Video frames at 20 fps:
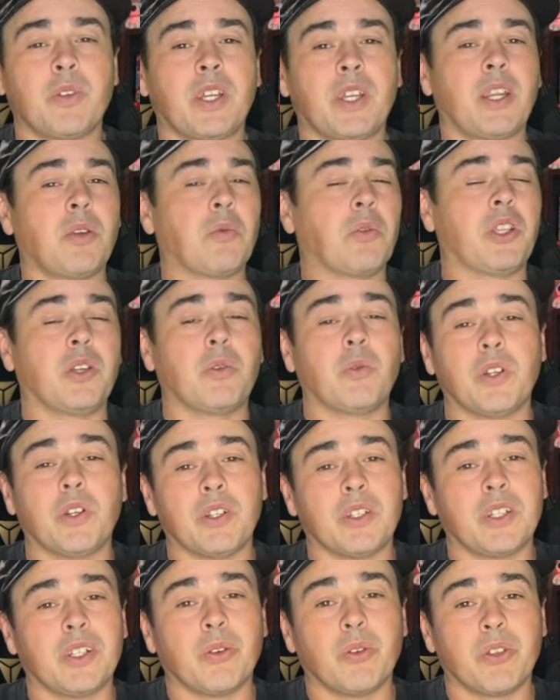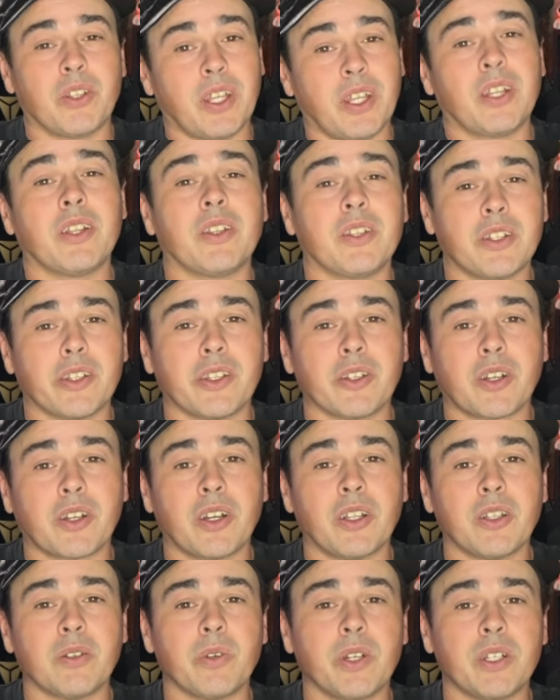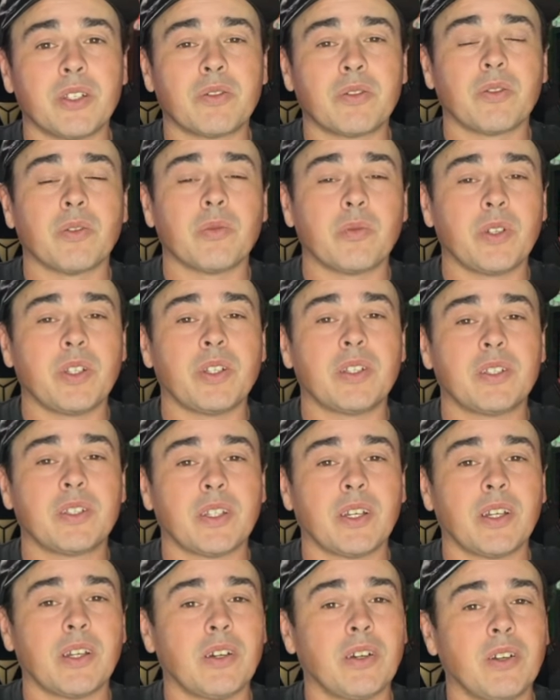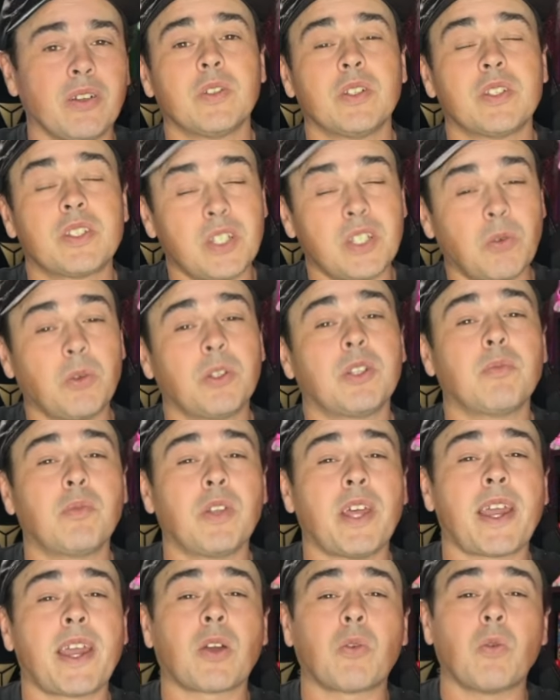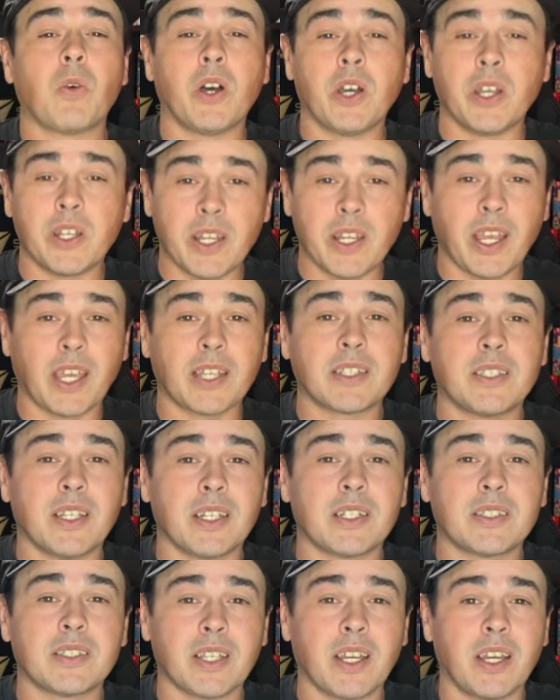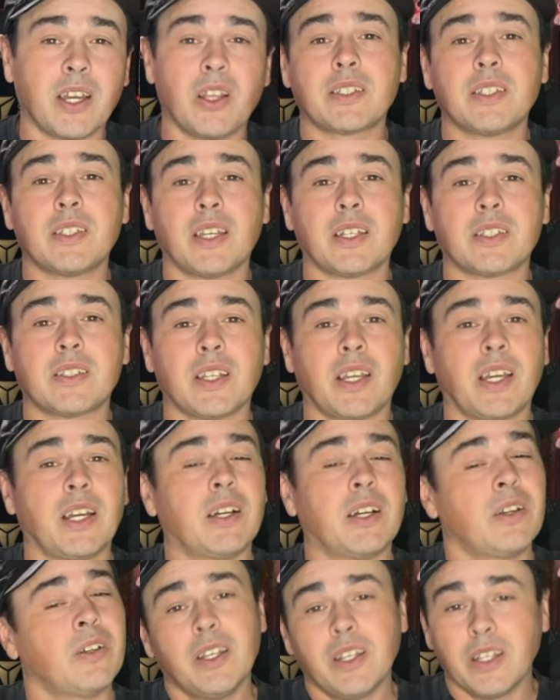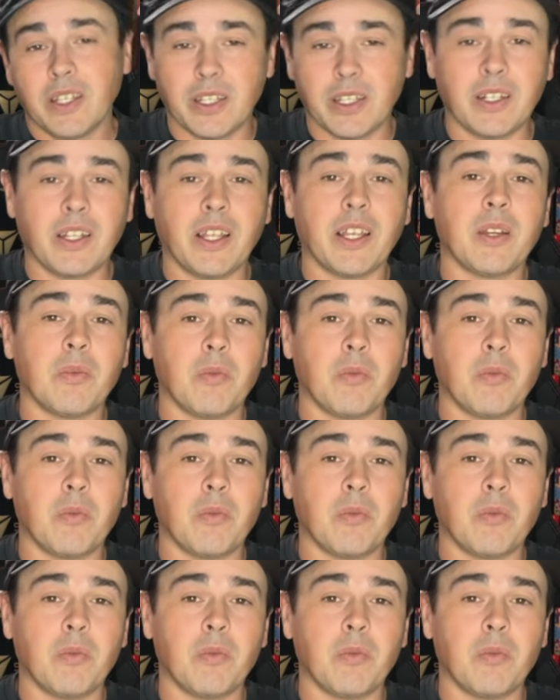and it really wouldn't deal with any of the other colorways for resale. Stick with the black one, X X L, X L, and let it